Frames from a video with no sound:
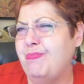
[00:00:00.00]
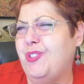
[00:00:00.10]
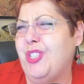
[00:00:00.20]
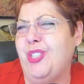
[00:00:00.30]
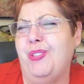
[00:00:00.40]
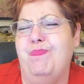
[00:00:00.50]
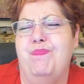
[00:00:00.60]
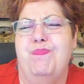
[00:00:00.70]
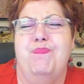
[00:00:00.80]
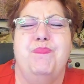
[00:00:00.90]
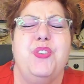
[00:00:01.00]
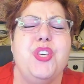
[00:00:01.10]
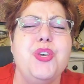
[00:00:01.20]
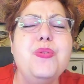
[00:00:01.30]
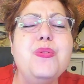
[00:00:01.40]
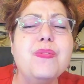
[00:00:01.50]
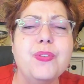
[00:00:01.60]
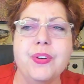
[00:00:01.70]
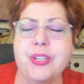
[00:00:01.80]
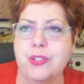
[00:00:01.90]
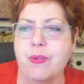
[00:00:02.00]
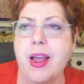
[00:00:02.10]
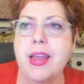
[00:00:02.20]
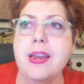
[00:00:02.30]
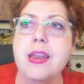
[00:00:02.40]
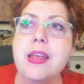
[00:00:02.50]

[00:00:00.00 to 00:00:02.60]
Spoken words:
just beautifulness, right?